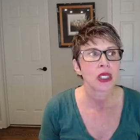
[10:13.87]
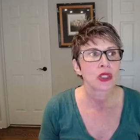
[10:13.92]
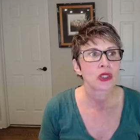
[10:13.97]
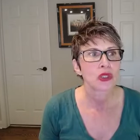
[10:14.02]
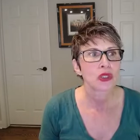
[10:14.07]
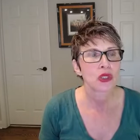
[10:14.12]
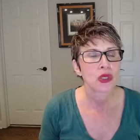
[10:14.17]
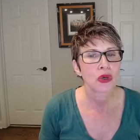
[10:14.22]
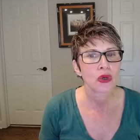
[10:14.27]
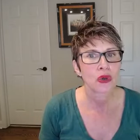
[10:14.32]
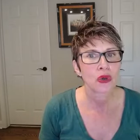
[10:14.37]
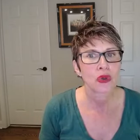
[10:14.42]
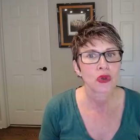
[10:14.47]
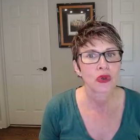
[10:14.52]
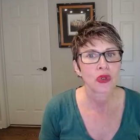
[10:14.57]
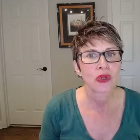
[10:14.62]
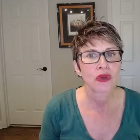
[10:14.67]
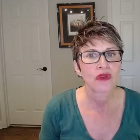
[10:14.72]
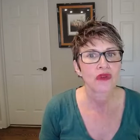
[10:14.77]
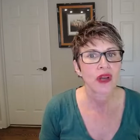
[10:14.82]

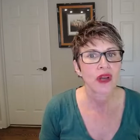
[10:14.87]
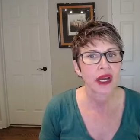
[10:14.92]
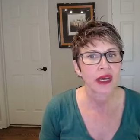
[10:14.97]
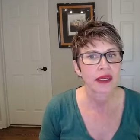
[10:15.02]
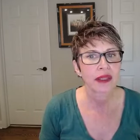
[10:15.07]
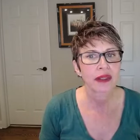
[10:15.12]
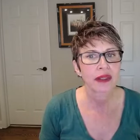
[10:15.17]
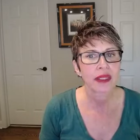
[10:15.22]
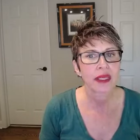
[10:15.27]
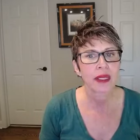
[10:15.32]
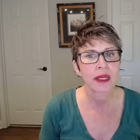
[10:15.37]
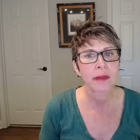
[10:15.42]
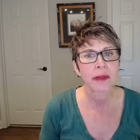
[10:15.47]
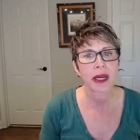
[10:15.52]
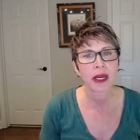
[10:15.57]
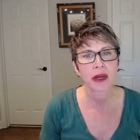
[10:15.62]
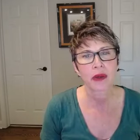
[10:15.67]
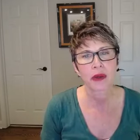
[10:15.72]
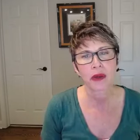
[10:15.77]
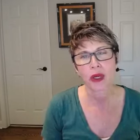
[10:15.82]
So you've got to think
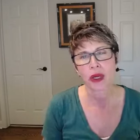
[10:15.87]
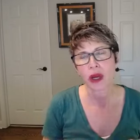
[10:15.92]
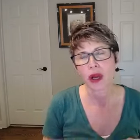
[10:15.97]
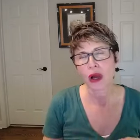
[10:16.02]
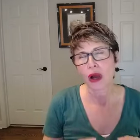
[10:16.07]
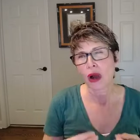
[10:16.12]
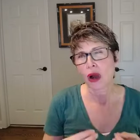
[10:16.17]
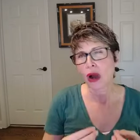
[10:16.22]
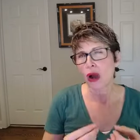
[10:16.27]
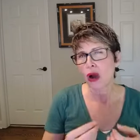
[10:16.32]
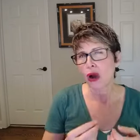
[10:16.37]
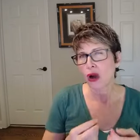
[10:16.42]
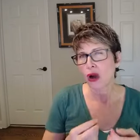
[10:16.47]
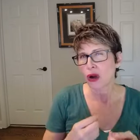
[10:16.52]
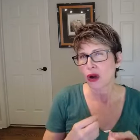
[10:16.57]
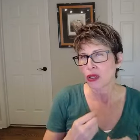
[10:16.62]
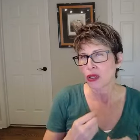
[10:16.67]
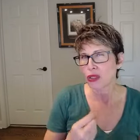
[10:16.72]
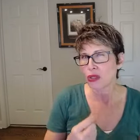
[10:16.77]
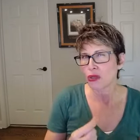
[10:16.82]
about
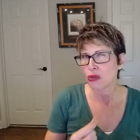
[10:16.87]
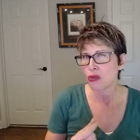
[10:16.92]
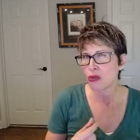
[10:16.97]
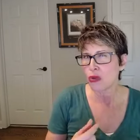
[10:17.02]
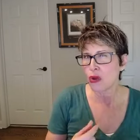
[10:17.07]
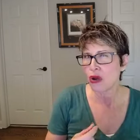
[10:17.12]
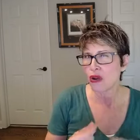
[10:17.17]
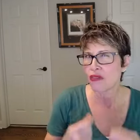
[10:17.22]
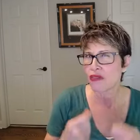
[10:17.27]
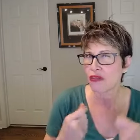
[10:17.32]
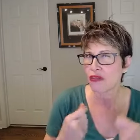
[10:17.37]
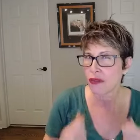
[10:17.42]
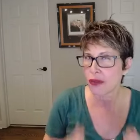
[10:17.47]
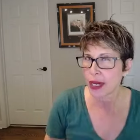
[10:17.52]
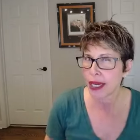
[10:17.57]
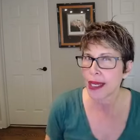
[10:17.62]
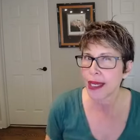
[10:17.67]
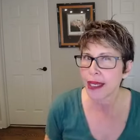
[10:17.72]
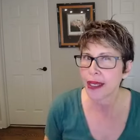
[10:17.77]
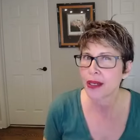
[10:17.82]
are you
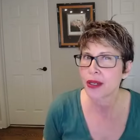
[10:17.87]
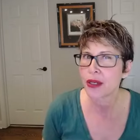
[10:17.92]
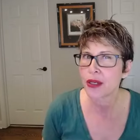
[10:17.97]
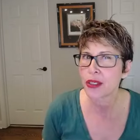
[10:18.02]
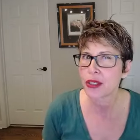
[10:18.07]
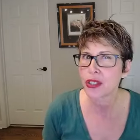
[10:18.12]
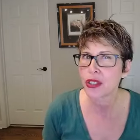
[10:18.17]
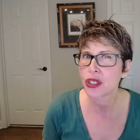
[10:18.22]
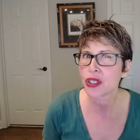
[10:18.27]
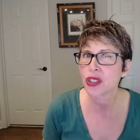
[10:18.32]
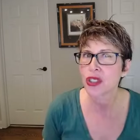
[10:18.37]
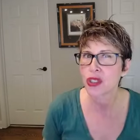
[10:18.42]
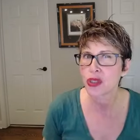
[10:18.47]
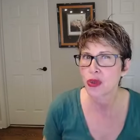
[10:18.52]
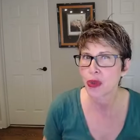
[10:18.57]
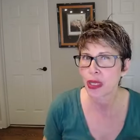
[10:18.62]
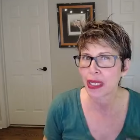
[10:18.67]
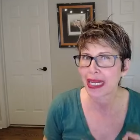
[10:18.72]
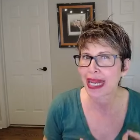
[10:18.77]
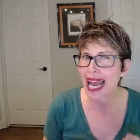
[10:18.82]
afraid to
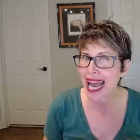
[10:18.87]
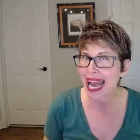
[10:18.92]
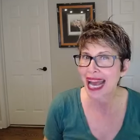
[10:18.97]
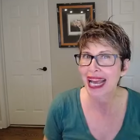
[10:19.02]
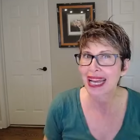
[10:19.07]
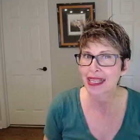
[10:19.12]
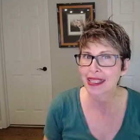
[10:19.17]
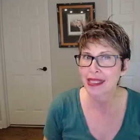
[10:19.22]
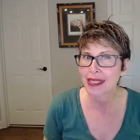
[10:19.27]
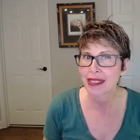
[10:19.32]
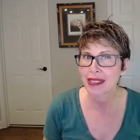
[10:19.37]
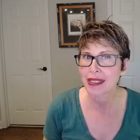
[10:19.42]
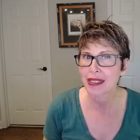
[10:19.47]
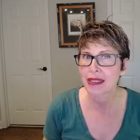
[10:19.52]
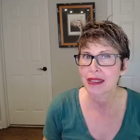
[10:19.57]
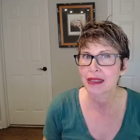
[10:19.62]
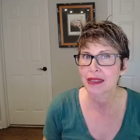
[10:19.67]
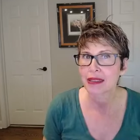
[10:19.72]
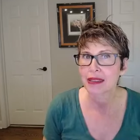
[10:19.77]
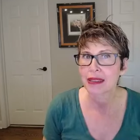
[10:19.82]
do an
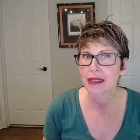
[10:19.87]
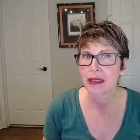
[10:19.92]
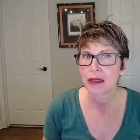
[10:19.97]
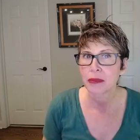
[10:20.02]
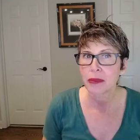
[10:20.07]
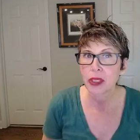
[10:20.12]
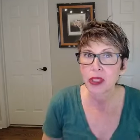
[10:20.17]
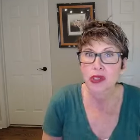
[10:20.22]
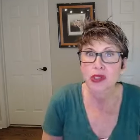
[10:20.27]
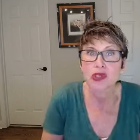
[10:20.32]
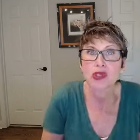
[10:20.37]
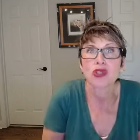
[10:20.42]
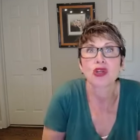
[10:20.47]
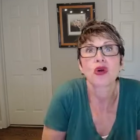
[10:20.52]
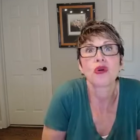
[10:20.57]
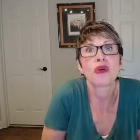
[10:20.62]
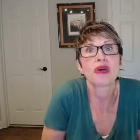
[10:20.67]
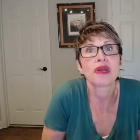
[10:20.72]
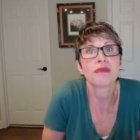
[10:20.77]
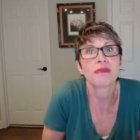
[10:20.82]
ask? Because no
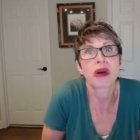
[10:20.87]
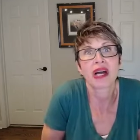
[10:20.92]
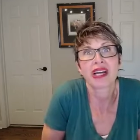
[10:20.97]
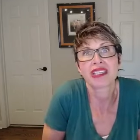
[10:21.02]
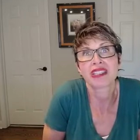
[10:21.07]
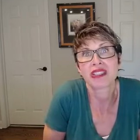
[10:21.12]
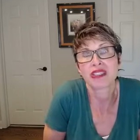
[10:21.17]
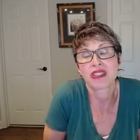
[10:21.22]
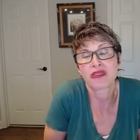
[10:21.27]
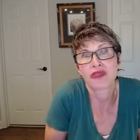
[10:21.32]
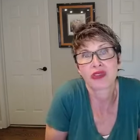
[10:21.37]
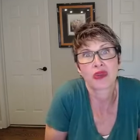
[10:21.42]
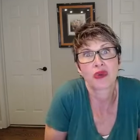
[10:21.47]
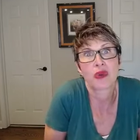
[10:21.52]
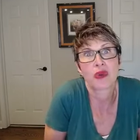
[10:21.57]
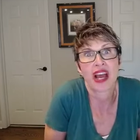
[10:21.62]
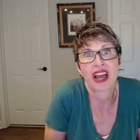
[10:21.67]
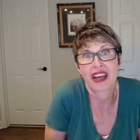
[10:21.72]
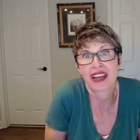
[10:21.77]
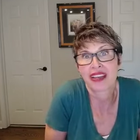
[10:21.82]
one minds if
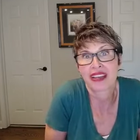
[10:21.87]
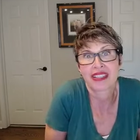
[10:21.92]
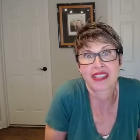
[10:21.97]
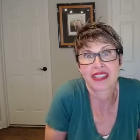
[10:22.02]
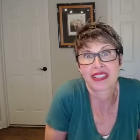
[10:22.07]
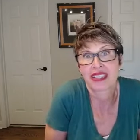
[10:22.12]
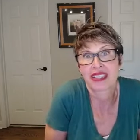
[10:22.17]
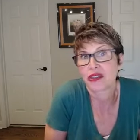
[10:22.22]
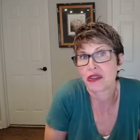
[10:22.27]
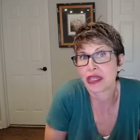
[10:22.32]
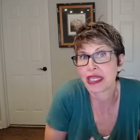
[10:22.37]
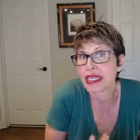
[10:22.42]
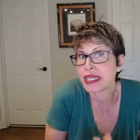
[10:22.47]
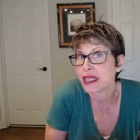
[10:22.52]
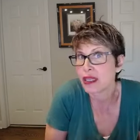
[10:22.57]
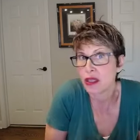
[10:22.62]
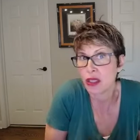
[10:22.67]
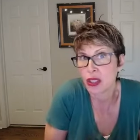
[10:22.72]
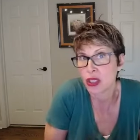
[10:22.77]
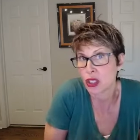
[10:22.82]
you ask. They're
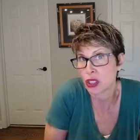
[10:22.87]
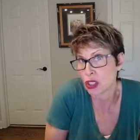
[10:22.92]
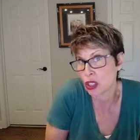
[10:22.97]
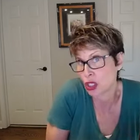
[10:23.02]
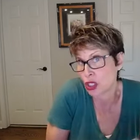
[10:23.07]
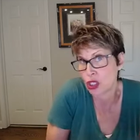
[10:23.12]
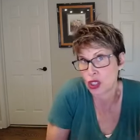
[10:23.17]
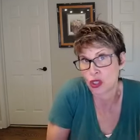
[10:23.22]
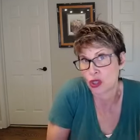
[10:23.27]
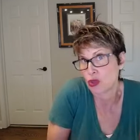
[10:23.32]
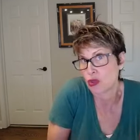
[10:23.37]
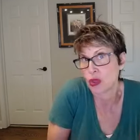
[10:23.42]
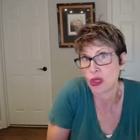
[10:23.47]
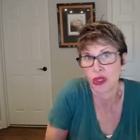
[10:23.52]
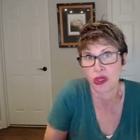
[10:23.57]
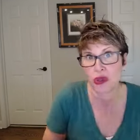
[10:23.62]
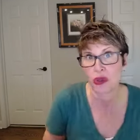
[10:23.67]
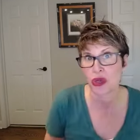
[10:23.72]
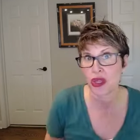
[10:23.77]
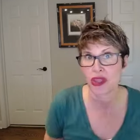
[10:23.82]
either going to do
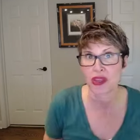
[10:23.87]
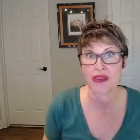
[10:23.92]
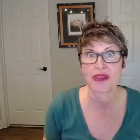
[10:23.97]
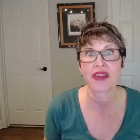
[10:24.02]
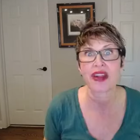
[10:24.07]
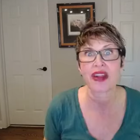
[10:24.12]
it or they're